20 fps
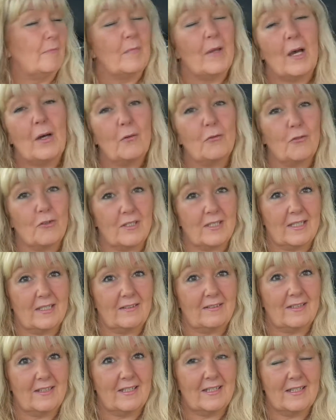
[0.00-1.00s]

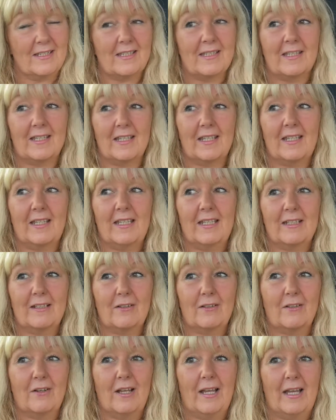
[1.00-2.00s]
ultrasounded yesterday, and I've
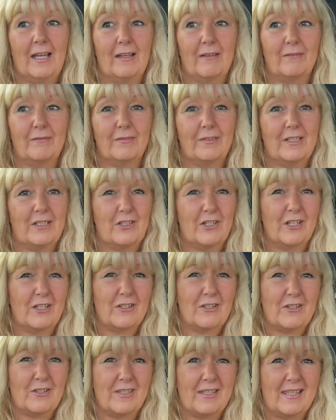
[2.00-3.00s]
got to have
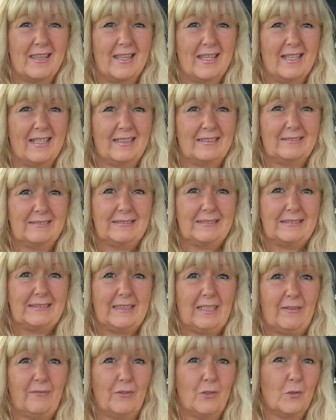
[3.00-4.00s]
injections in that.
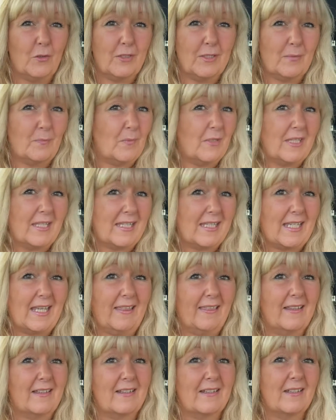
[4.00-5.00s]
If you're someone that's had
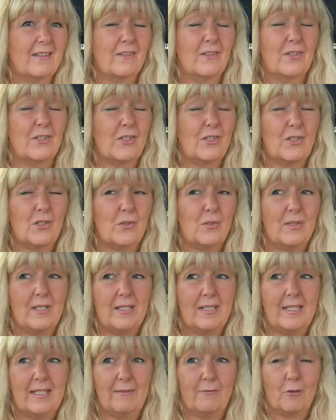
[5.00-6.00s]
that done, do
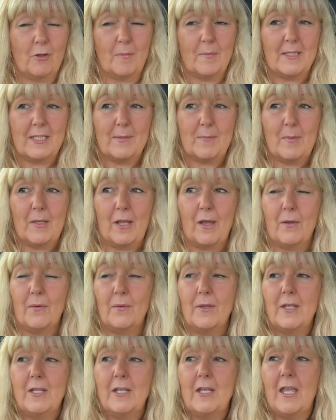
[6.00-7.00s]
leave comments below.
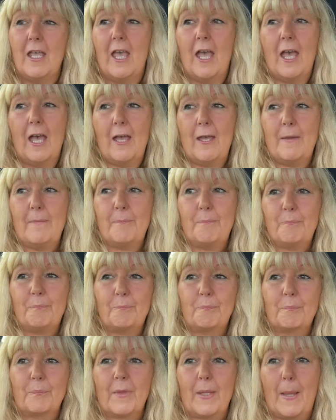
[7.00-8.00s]
And
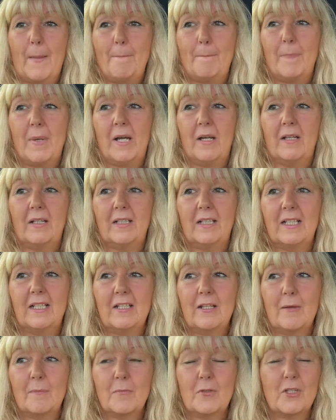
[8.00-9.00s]

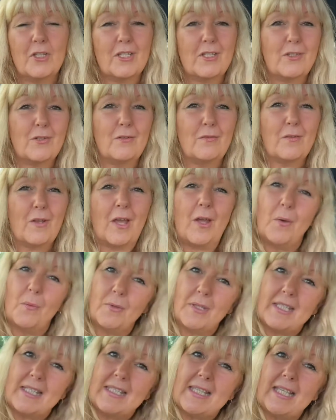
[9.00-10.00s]
I'm just sort of like, all
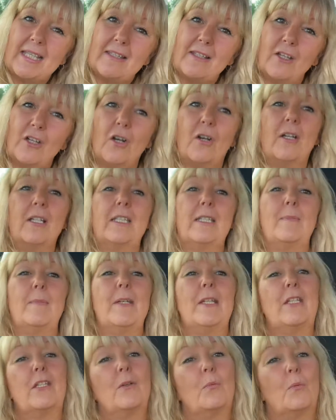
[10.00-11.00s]
these things are guiding
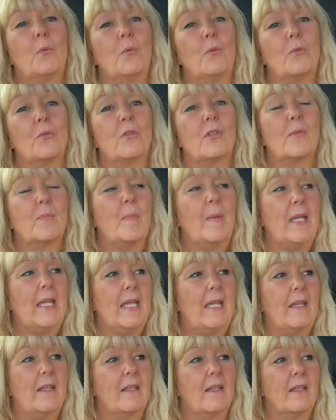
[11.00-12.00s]
me towards
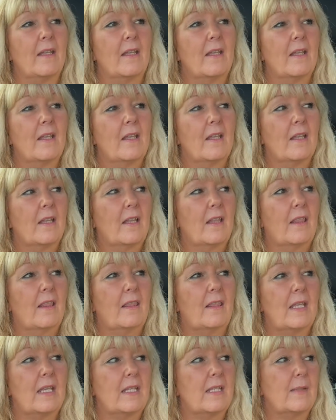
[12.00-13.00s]
being
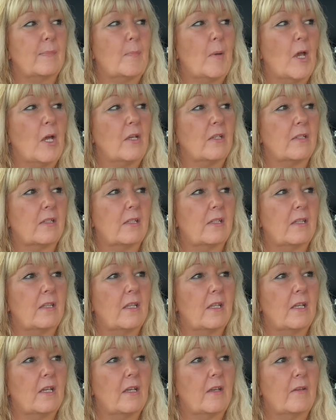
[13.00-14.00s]
this person
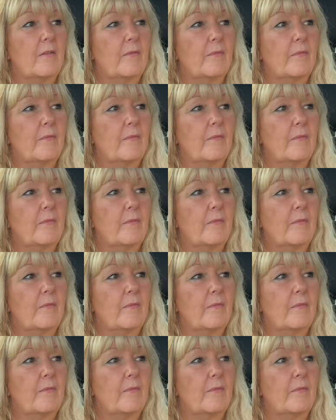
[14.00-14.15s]
that,